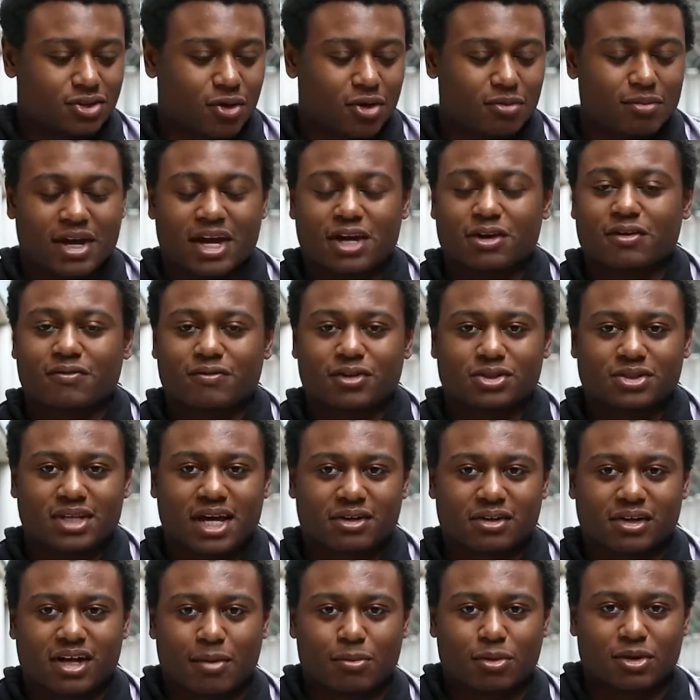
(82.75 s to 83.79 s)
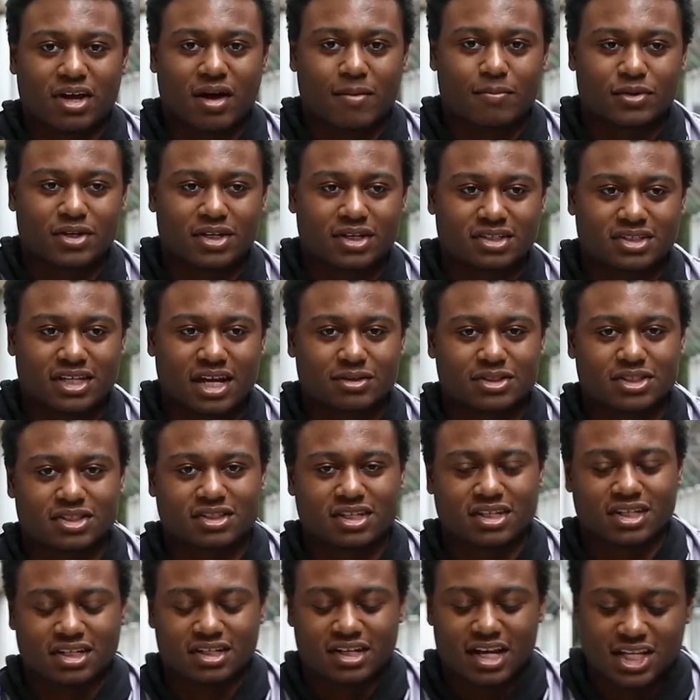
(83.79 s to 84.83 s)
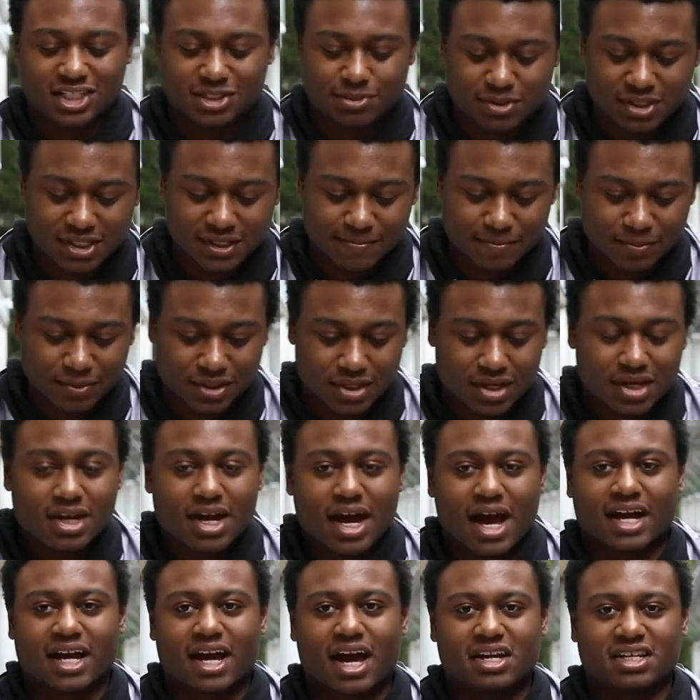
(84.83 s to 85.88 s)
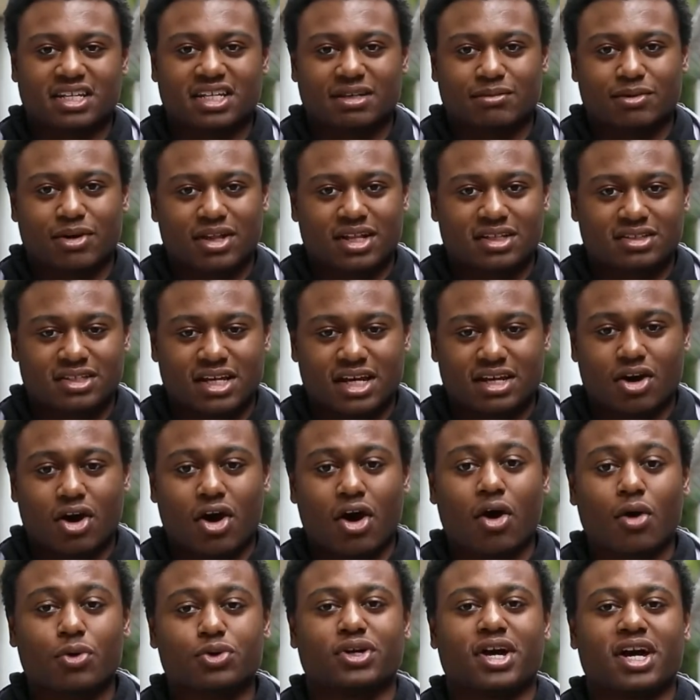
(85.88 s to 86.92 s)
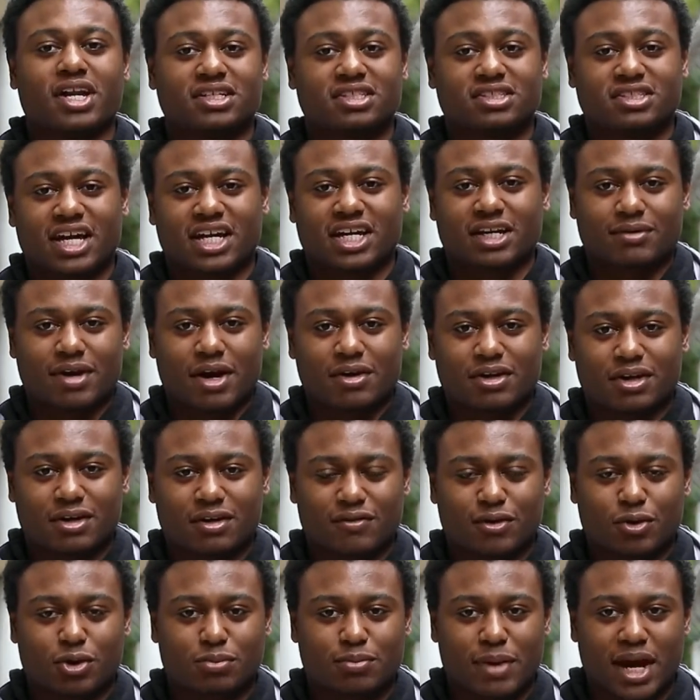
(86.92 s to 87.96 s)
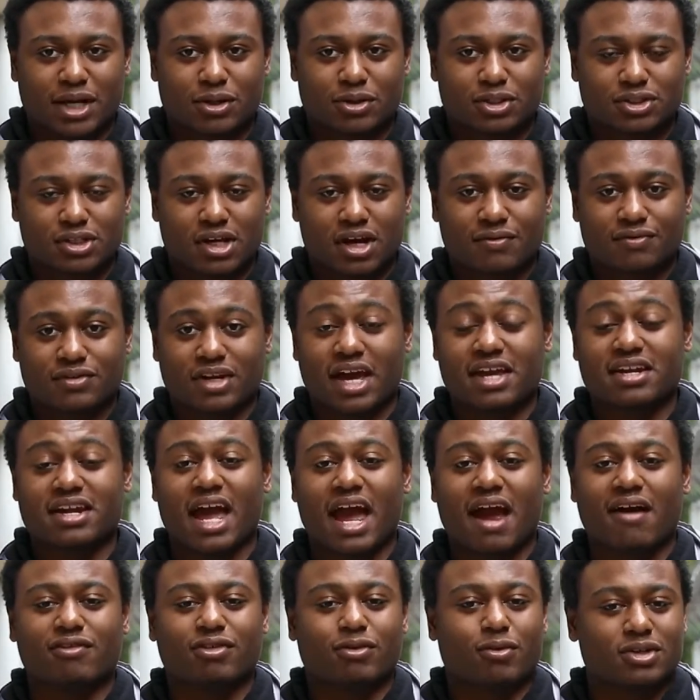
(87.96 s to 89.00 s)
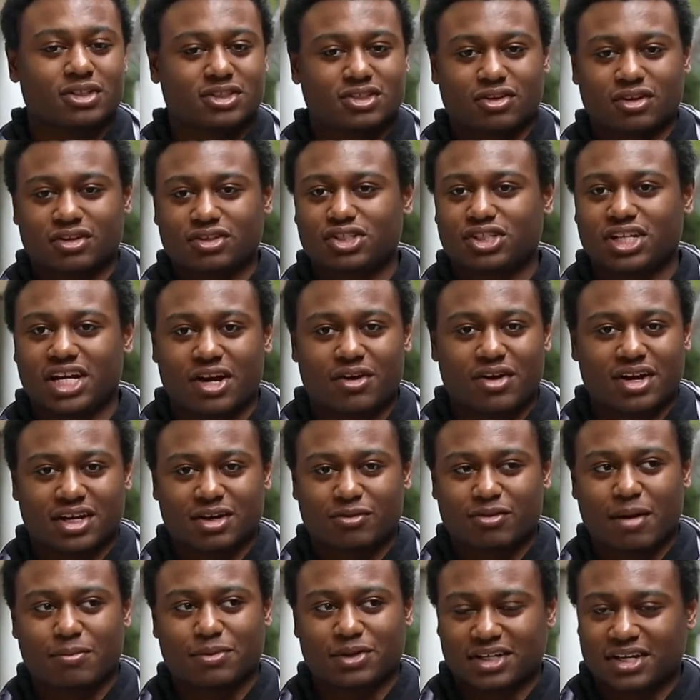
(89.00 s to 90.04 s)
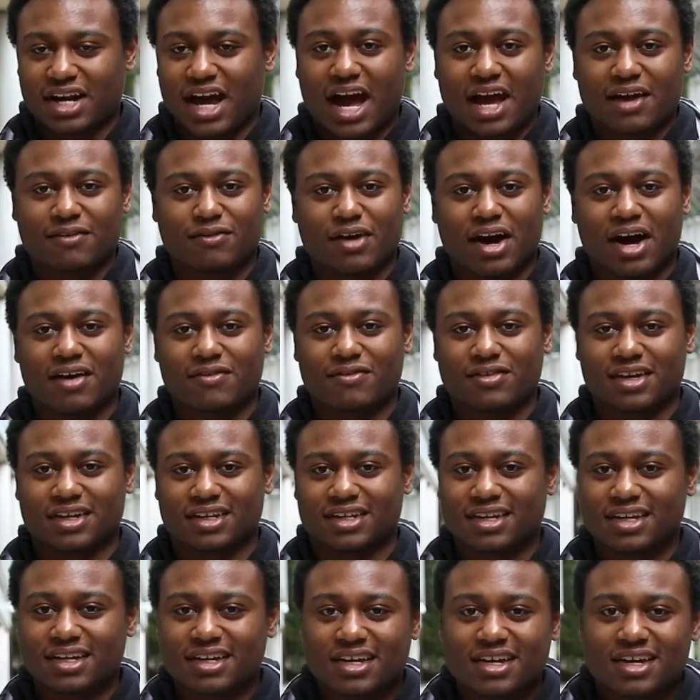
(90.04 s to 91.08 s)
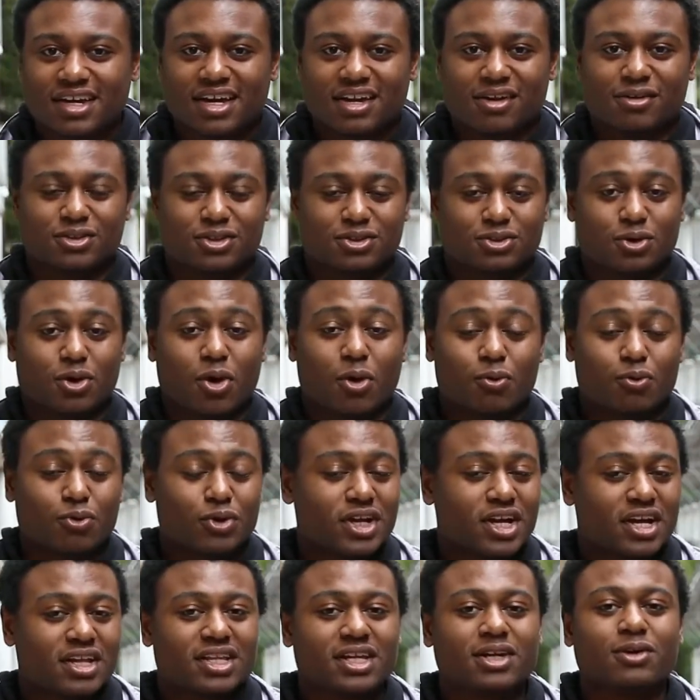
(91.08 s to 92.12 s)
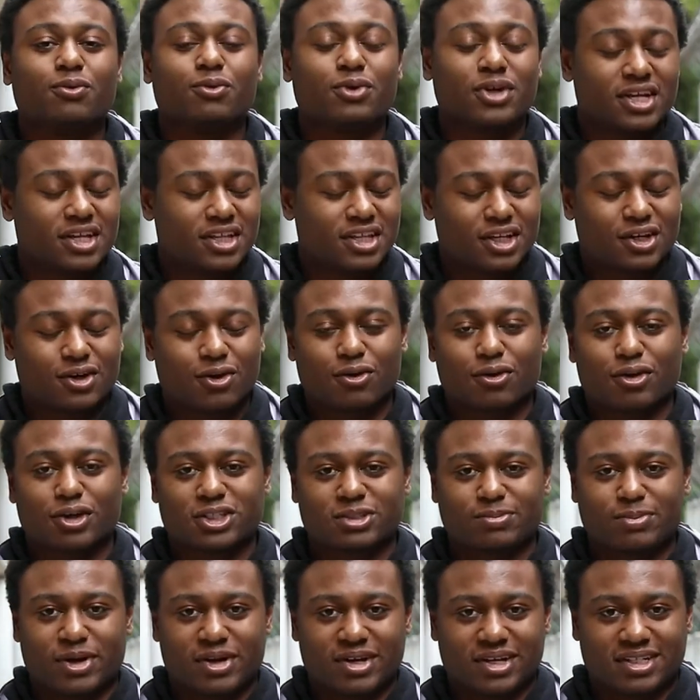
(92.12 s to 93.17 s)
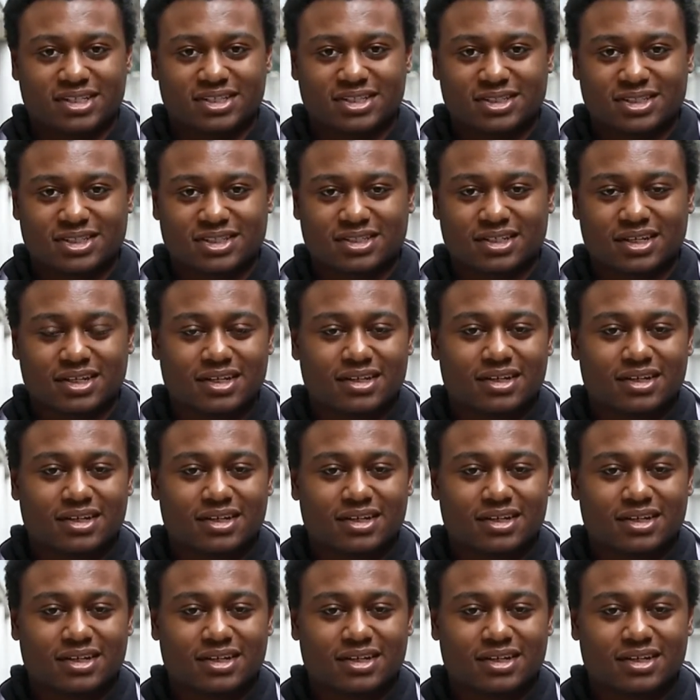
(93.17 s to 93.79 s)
my interviews out to a couple companies. I was sitting in NSBE. I got an email that said, "Oh, you got a second round interview with Microsoft," and everyone started cheering and erupting and high-fiving. It was just a really, really cool experience